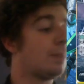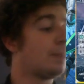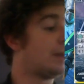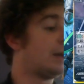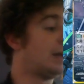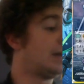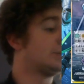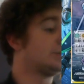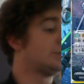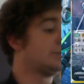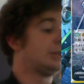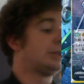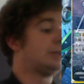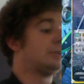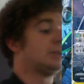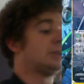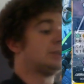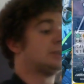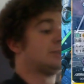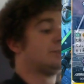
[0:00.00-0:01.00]
and
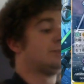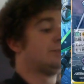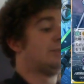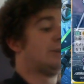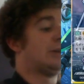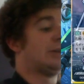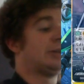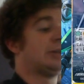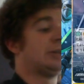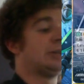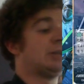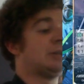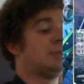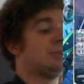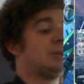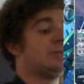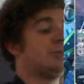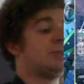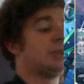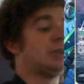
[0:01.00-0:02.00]
21 is a very good
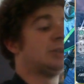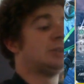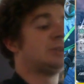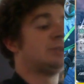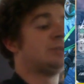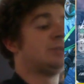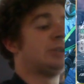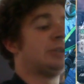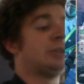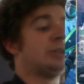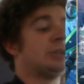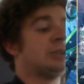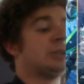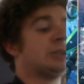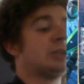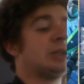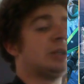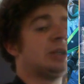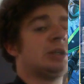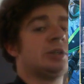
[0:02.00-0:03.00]
number for those of you that
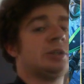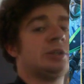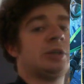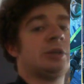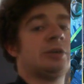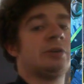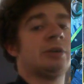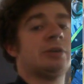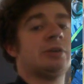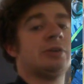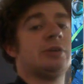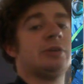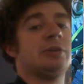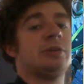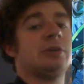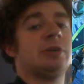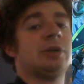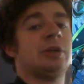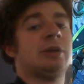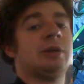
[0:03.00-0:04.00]

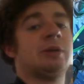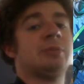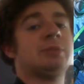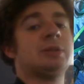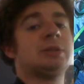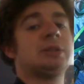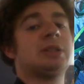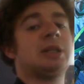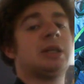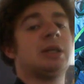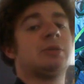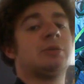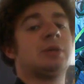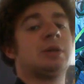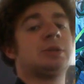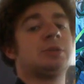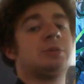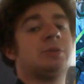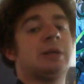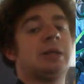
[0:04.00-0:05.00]
know numbers.
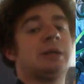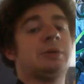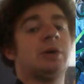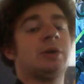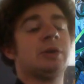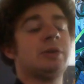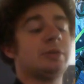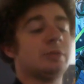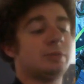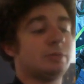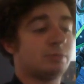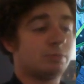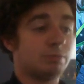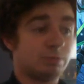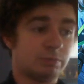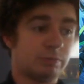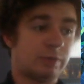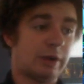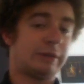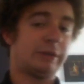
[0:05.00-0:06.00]
But 21,
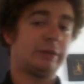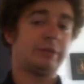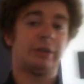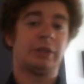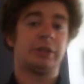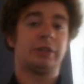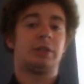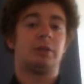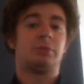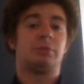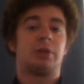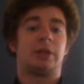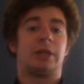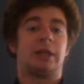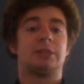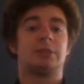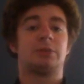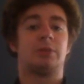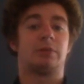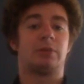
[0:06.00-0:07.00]
very good number
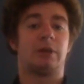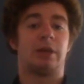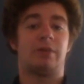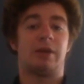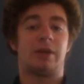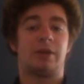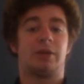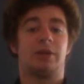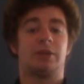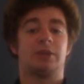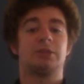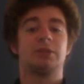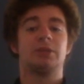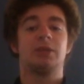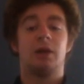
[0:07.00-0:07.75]
against 12k Vanguards.